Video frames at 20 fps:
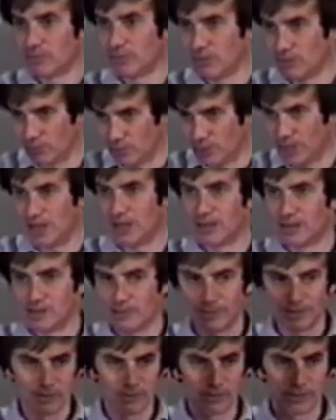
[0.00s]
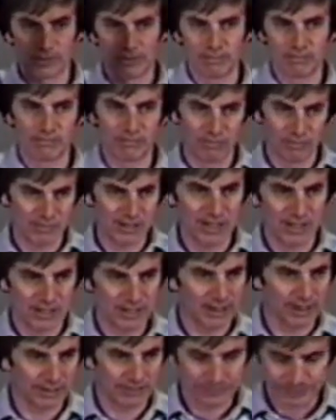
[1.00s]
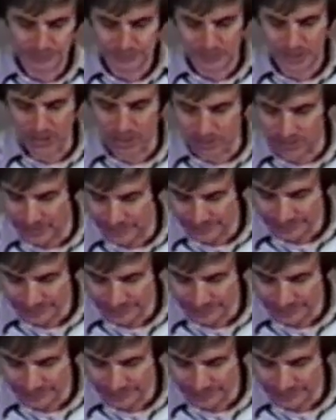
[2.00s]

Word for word: reading them and with neat stuff. Anyway,